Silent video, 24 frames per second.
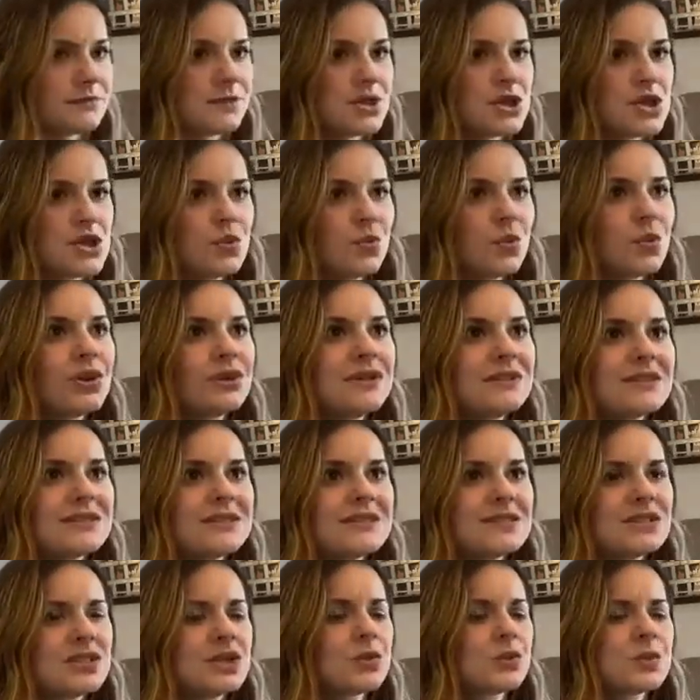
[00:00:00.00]
You weren't
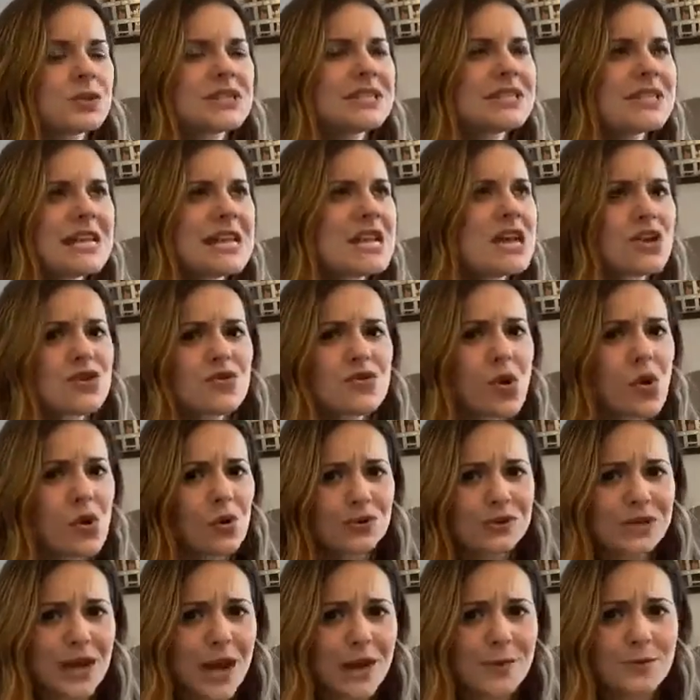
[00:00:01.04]
listening. You were sitting here the
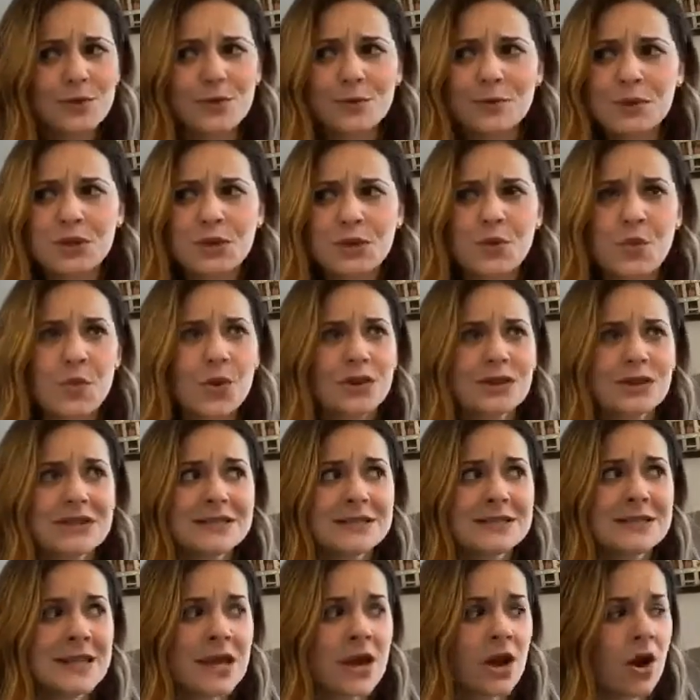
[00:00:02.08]
whole time. You mean you weren't
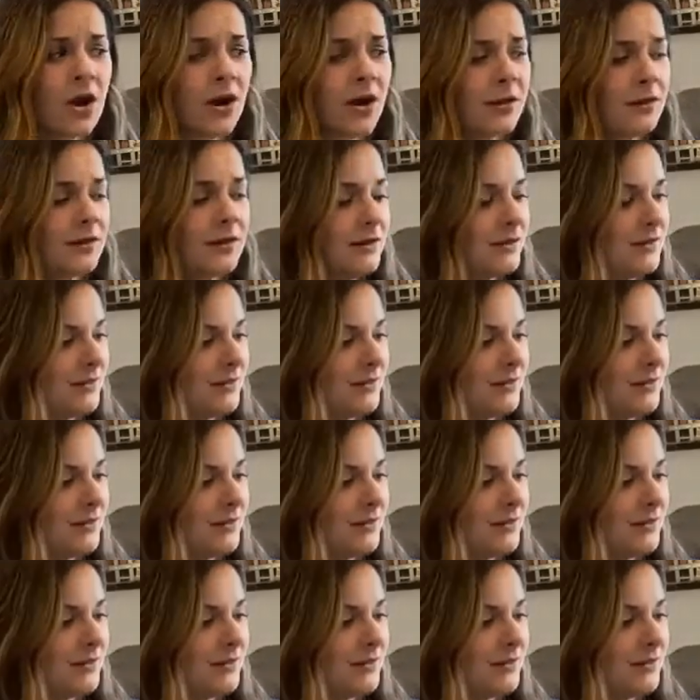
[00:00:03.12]
listening at all?